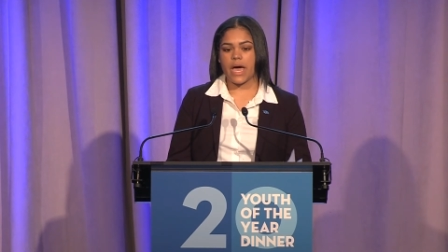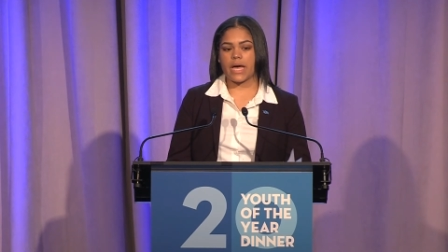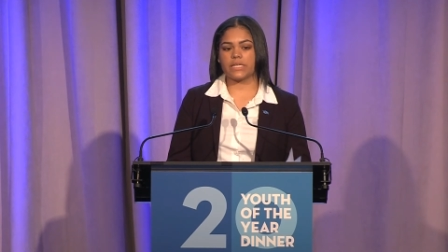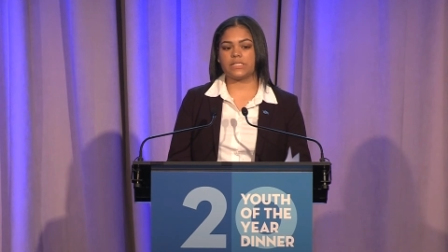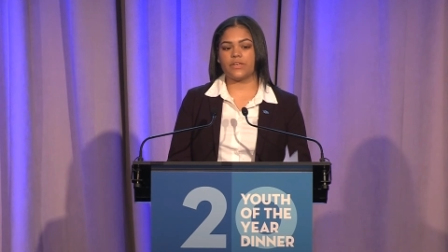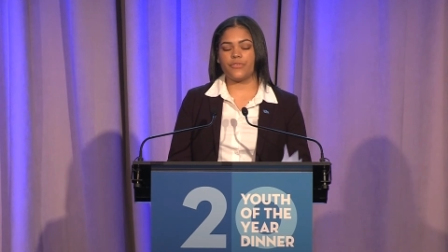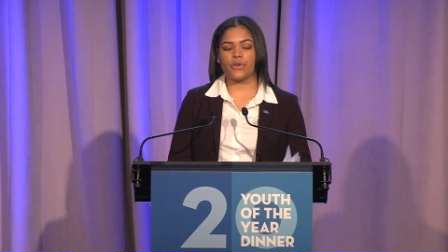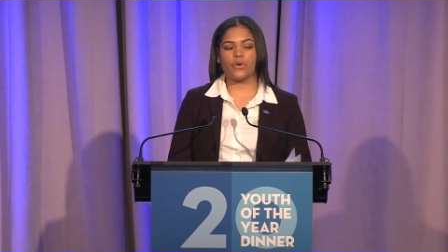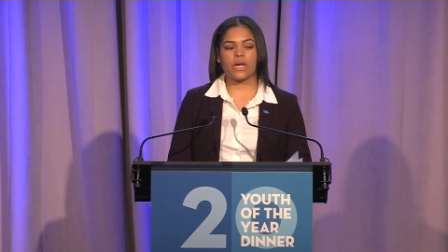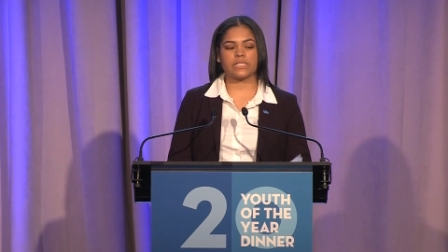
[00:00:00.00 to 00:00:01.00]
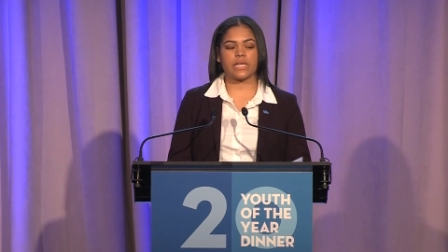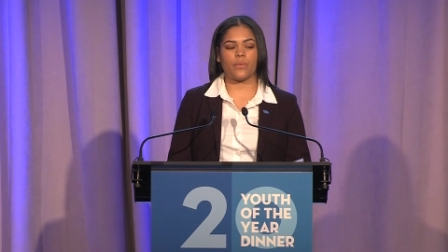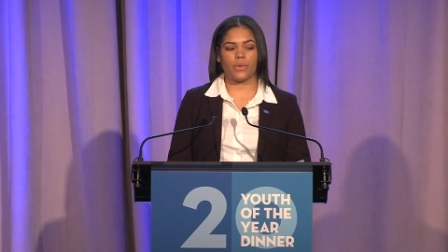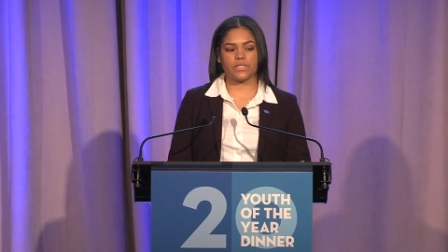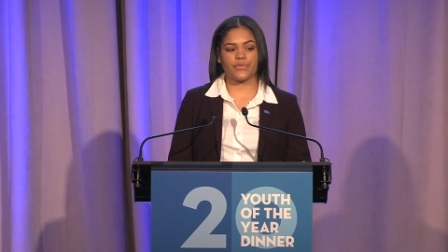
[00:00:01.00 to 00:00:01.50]
As difficult as that
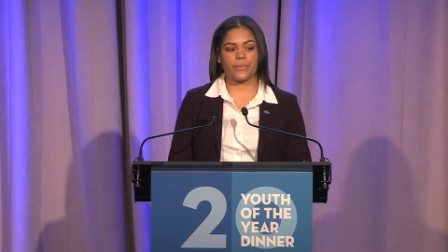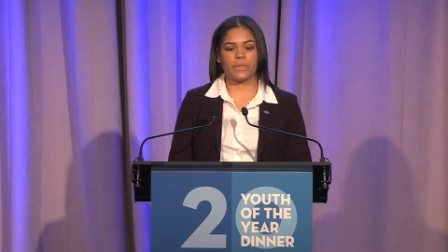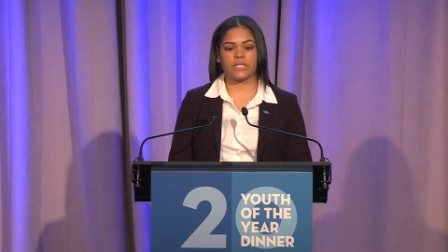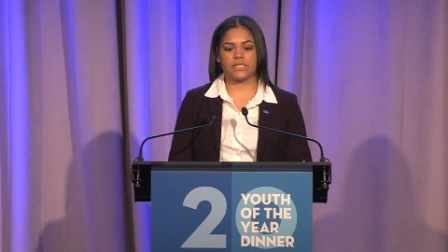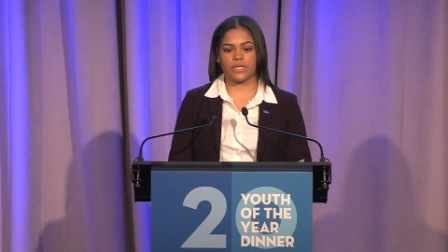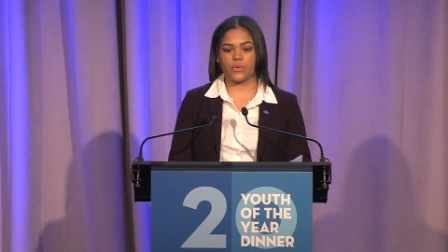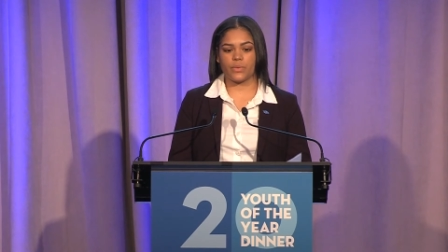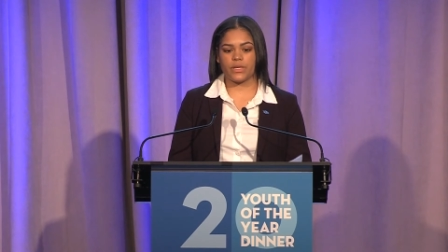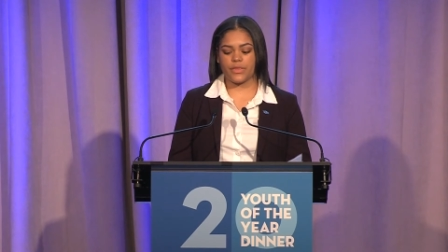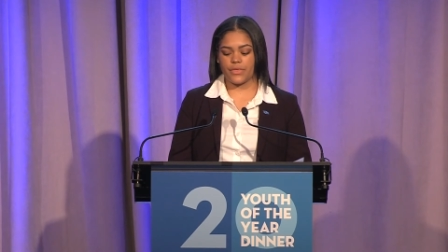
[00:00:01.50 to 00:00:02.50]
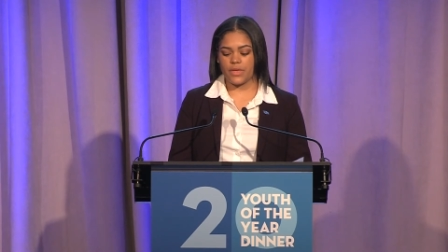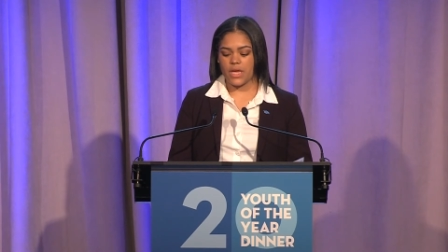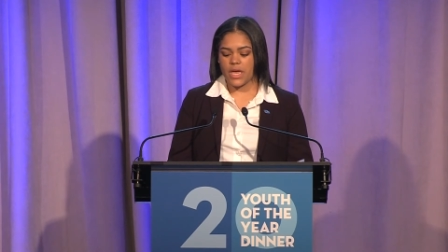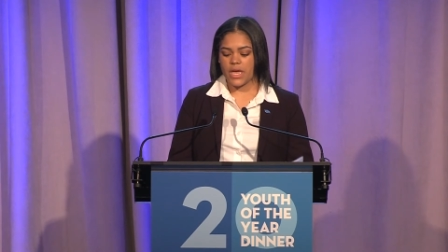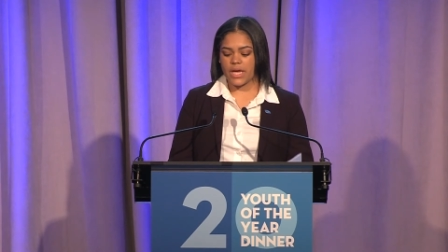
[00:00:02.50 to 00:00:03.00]
was for me to deal with,
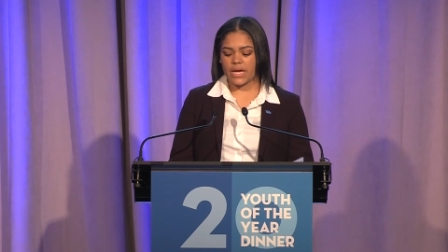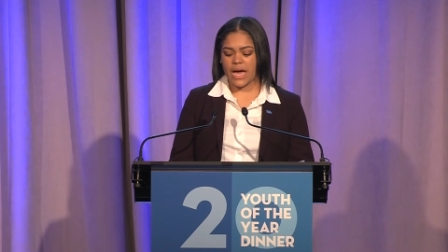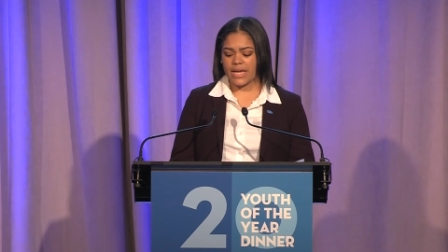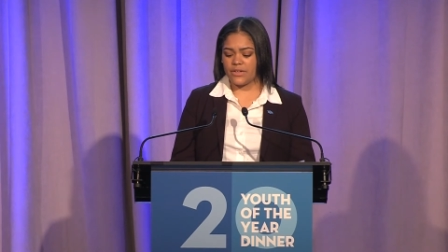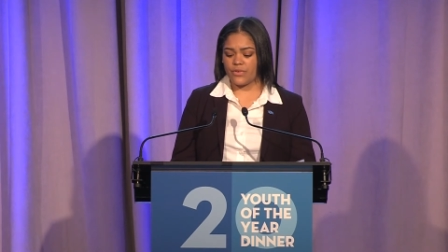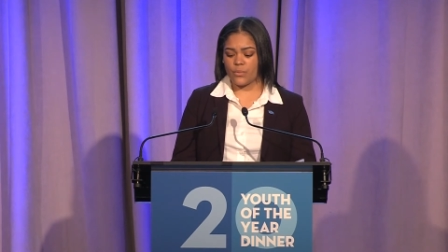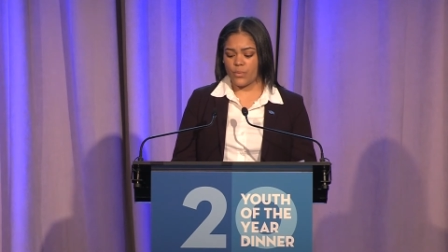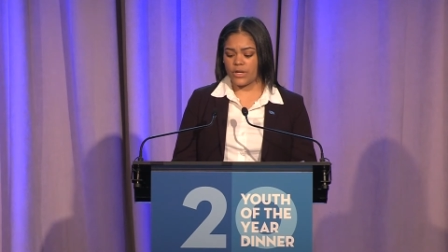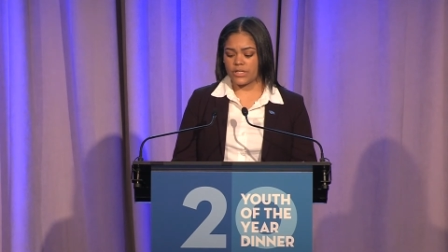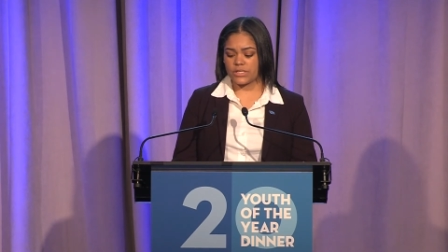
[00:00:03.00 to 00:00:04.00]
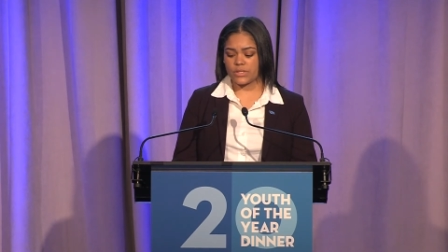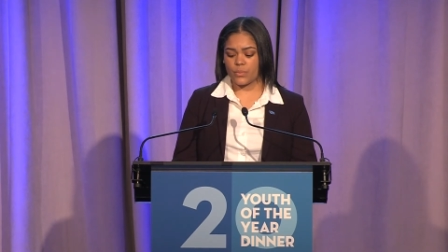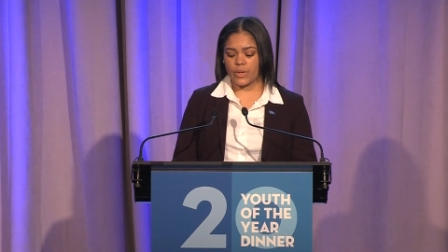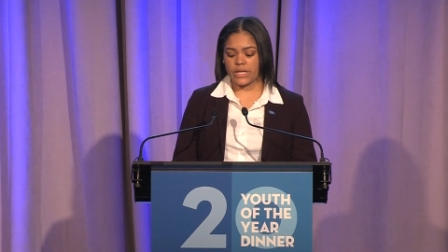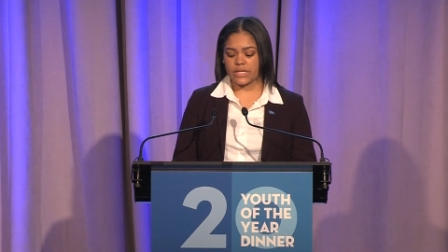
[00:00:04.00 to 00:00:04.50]
it got even worse
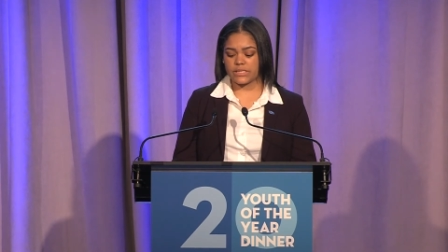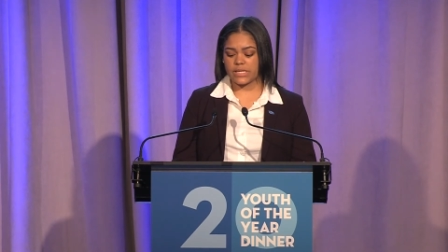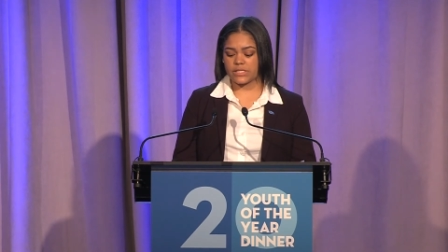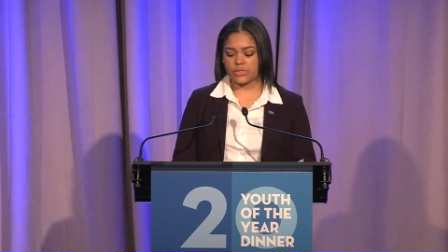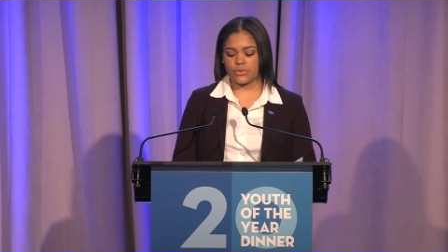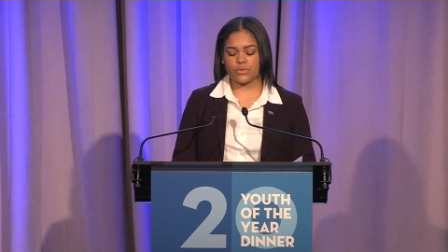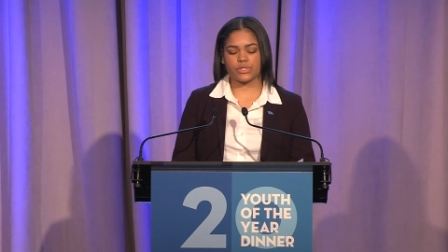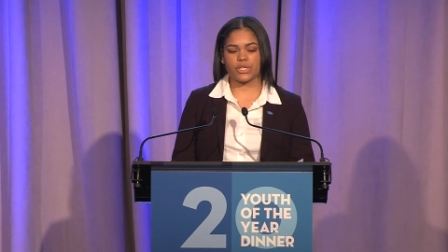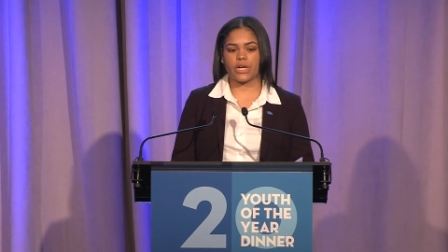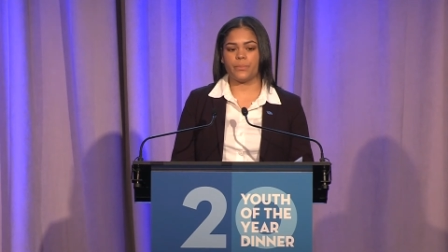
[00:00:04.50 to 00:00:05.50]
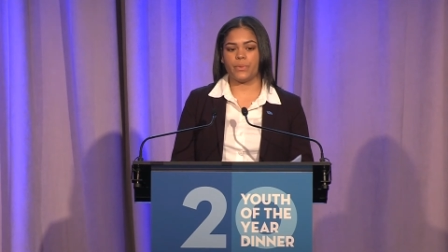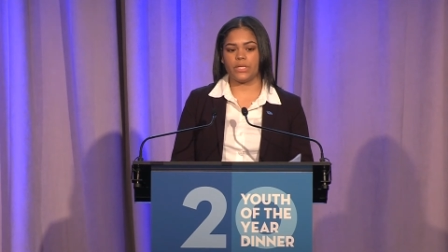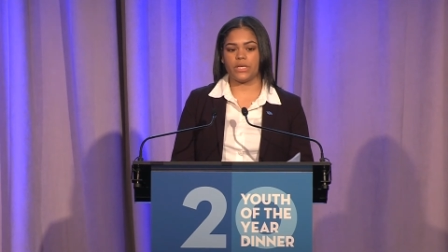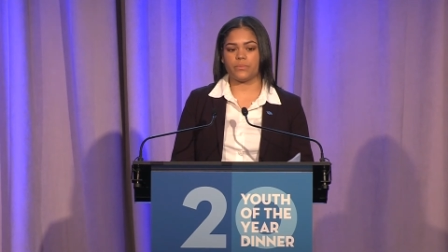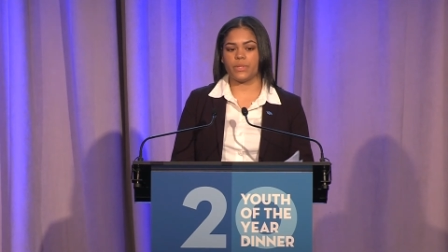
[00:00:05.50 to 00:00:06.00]
when kids at school started
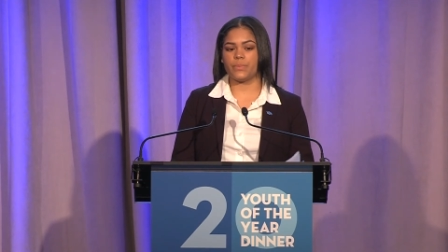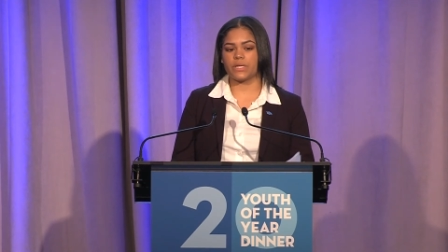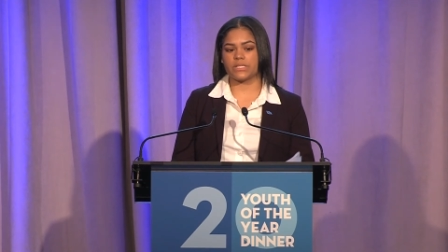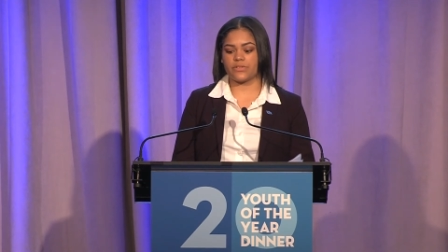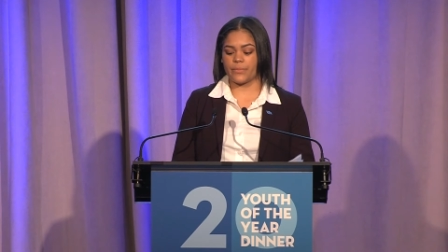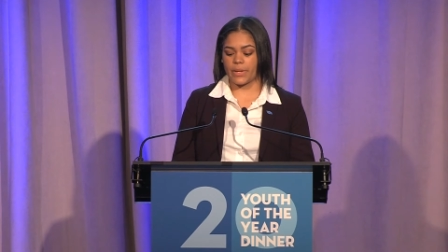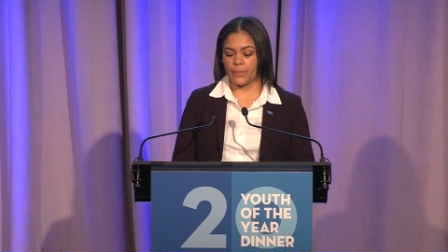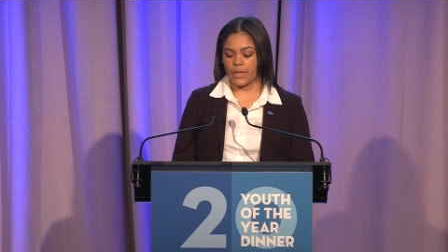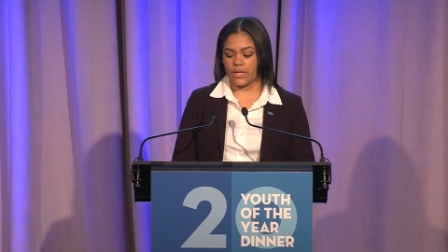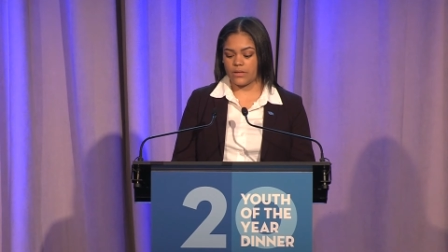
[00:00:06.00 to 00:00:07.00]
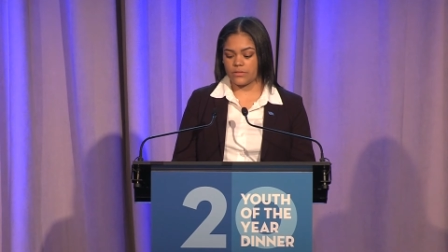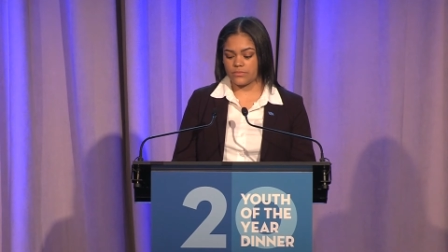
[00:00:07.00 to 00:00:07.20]
bullying me because of my weight.